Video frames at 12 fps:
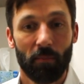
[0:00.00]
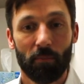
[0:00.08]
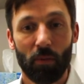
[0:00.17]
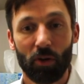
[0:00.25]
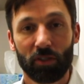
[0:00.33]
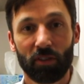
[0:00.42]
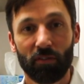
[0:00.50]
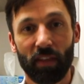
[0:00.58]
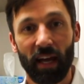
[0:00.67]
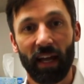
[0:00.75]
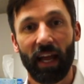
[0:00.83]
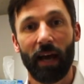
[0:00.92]
Most of
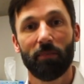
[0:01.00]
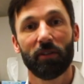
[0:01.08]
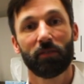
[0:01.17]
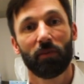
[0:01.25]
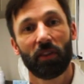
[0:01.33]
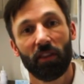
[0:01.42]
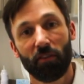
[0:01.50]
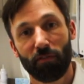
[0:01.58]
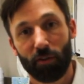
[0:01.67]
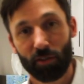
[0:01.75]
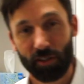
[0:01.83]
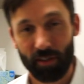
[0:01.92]
that happens within the
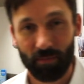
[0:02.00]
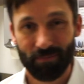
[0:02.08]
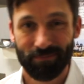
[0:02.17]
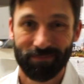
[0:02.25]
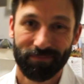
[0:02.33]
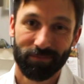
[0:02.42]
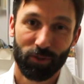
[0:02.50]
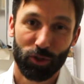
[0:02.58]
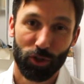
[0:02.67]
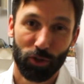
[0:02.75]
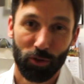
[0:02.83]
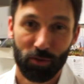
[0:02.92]
first
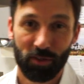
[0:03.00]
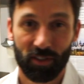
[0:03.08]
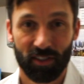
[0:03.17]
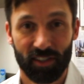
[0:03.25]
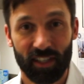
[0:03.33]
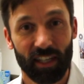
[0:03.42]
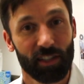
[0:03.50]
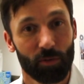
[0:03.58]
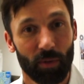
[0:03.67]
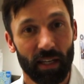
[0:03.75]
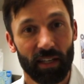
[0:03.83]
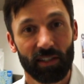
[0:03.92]
2 to 6
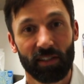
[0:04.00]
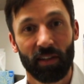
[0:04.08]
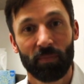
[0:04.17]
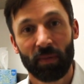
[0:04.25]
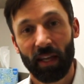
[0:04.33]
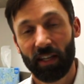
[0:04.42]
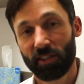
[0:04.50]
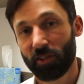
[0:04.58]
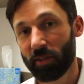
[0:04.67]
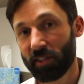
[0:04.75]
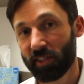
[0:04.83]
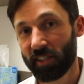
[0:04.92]
weeks, and
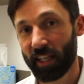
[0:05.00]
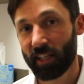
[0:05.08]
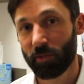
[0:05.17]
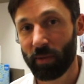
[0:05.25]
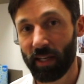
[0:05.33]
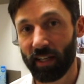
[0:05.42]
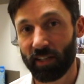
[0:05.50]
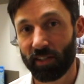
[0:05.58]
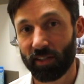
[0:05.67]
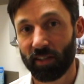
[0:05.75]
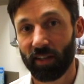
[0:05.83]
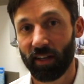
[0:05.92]
so at 6
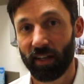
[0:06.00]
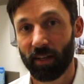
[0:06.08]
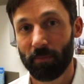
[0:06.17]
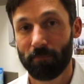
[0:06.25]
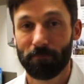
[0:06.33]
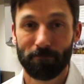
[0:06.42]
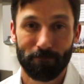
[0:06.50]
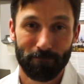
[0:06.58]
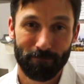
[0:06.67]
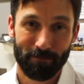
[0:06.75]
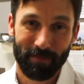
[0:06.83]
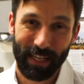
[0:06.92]
weeks,
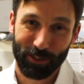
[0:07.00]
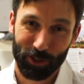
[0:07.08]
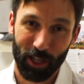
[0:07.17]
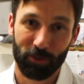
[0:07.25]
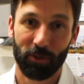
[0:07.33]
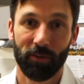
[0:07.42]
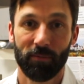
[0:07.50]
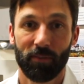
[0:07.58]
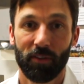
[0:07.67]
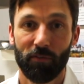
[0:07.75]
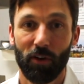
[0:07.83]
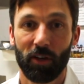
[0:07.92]
in general,
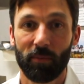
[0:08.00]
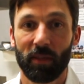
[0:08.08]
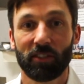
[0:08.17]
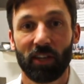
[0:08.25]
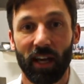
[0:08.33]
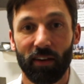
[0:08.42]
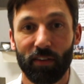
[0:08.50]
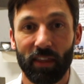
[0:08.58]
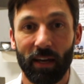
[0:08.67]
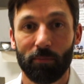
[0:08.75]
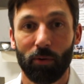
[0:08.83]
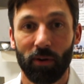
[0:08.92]
the volume that you have at
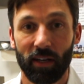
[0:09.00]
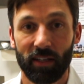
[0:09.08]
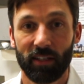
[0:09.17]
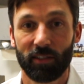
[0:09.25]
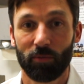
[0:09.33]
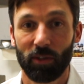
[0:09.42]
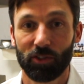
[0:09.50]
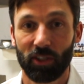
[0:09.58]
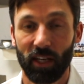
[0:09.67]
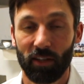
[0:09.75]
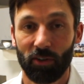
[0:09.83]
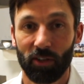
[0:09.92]
that point is what you
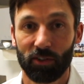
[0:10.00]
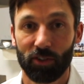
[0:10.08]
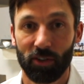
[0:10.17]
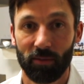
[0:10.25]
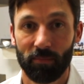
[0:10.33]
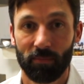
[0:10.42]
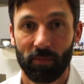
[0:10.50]
get long term.